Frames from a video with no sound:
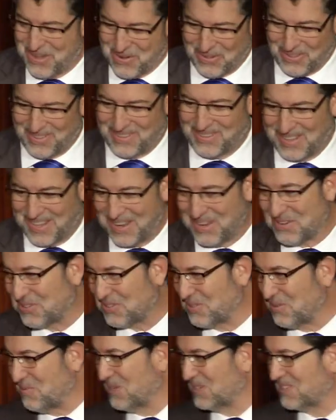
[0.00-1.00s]
Well, thank you
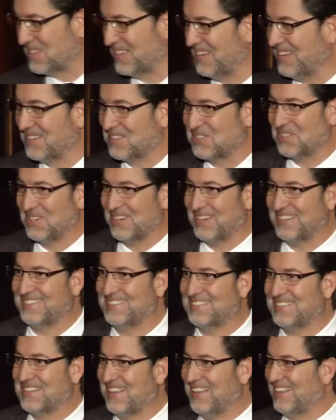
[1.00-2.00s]
so much, Lee. It's,
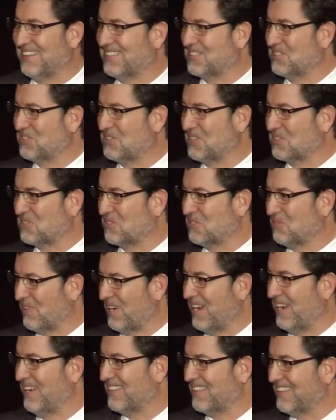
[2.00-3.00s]
uh, it's just
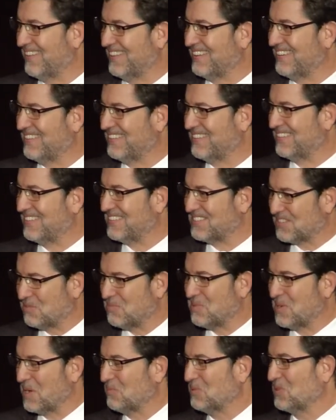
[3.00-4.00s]
great uh,
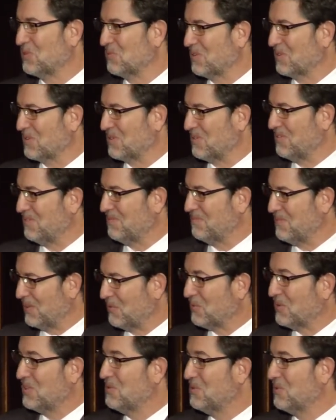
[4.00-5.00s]
to be able to work you,
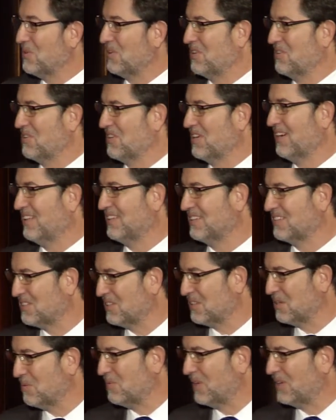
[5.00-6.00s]
with you and all your
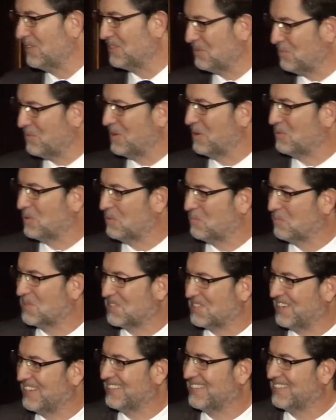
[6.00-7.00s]
colleagues at the Bell to be able to
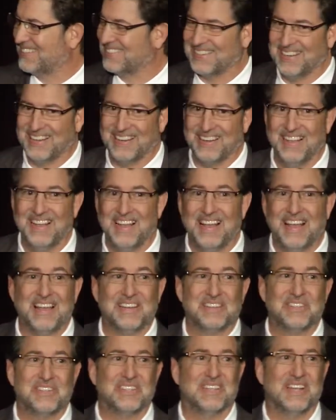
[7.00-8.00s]
present this. And
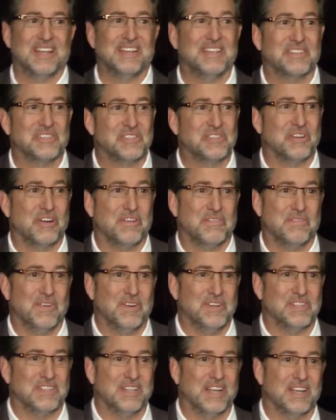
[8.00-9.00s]
as she said, this is our
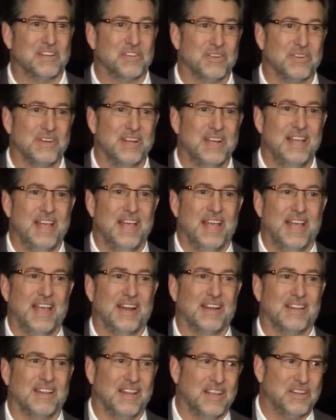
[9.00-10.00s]
first lecture
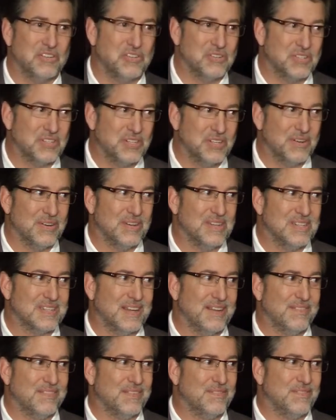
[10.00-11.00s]
in a lecture series.
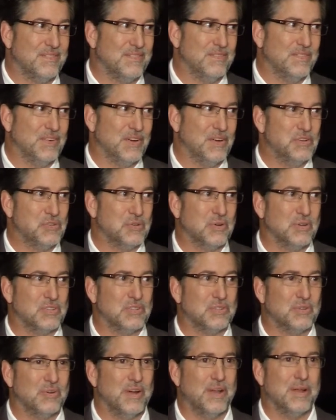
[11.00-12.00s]
I have a very short
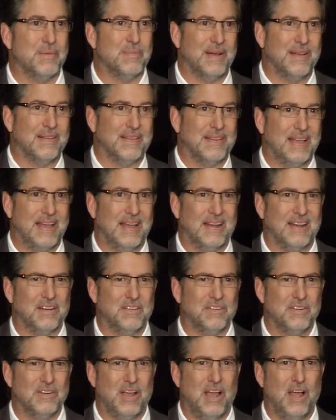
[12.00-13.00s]
story about that. I
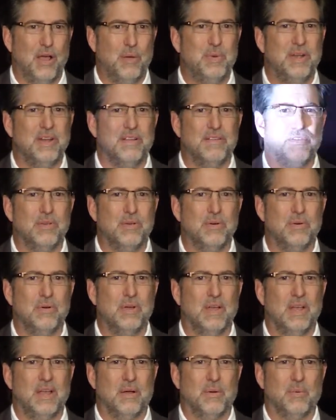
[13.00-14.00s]
don't know, how many of
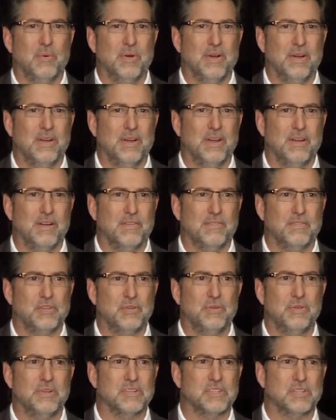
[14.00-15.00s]
you were here
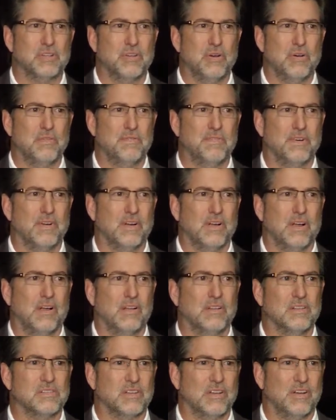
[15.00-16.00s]
two years ago for
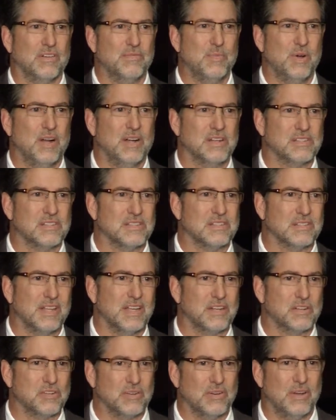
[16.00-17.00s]
Karlis Kaufmanis'
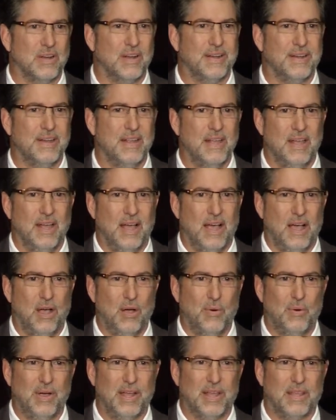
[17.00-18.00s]
lecture on
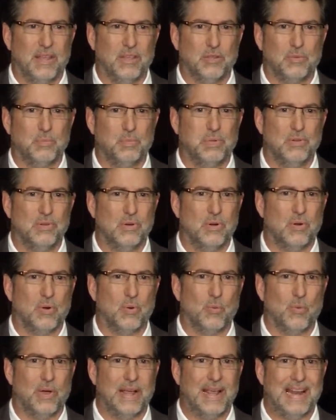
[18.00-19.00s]
how I killed Pluto
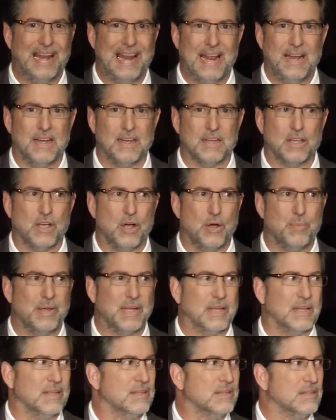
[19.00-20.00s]
and why it had it
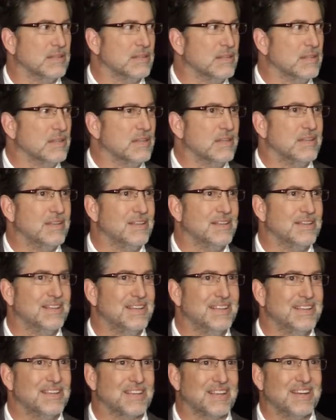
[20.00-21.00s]
coming?
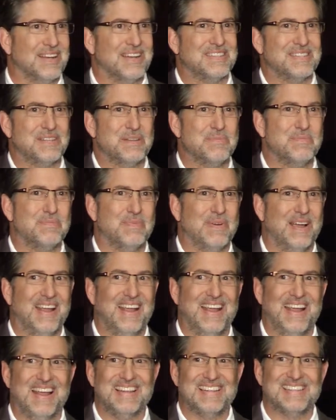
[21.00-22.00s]
Can I see my
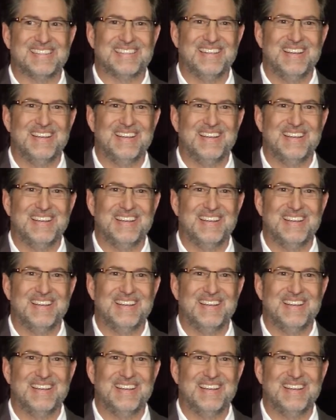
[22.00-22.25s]
hands?